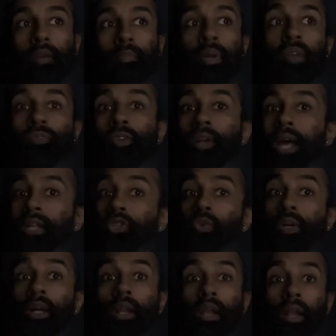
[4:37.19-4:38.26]
But if you're not
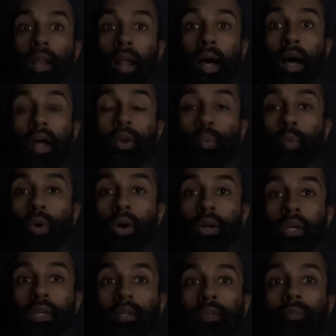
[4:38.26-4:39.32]
doing a lot of
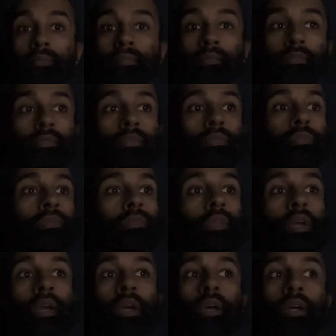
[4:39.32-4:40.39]
walking,
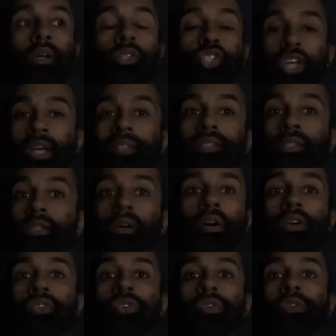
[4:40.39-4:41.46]
chances
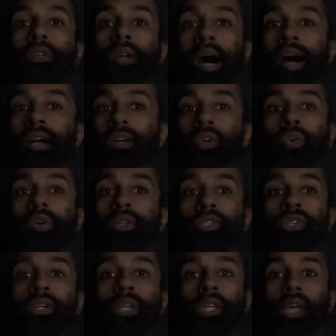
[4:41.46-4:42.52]
are you're not going
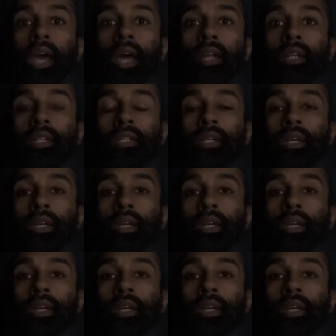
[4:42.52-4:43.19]
to get